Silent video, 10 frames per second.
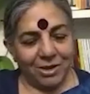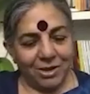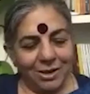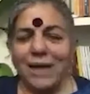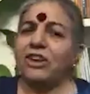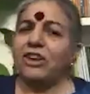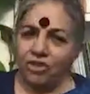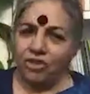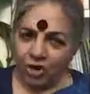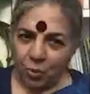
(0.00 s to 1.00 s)
a
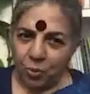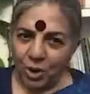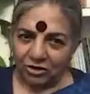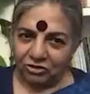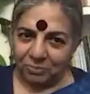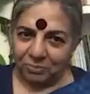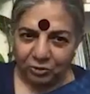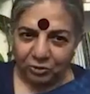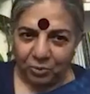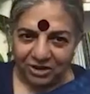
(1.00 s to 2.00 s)
dictionary of words,
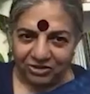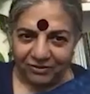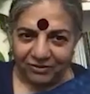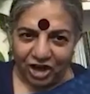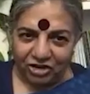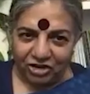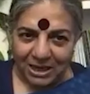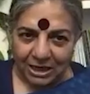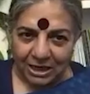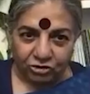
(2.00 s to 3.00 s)
because words have changed meaning.